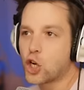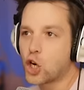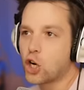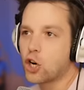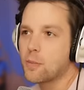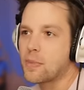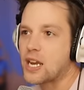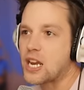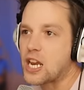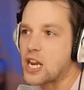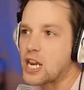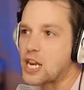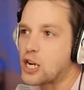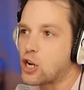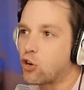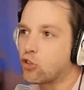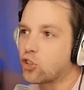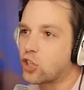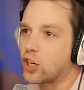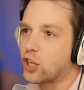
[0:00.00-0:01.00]
Kirby
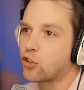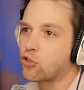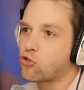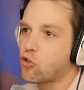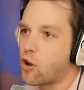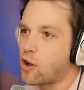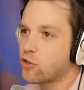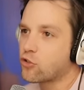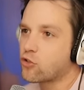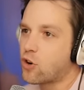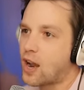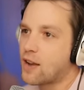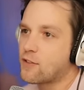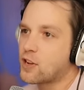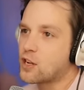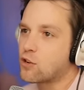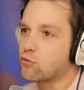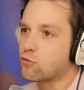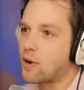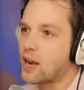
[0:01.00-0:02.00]
goes on a drunk
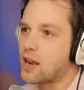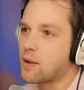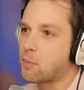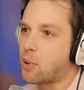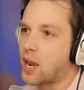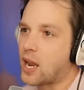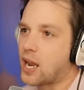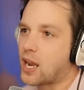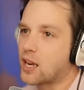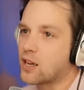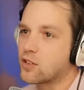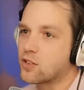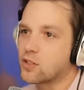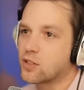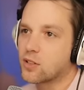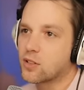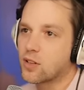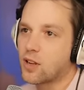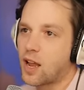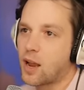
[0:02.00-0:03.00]
driving rampage.
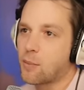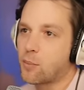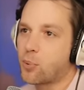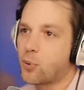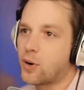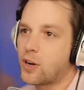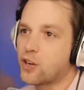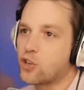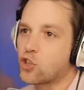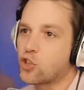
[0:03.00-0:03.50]
I'm pretty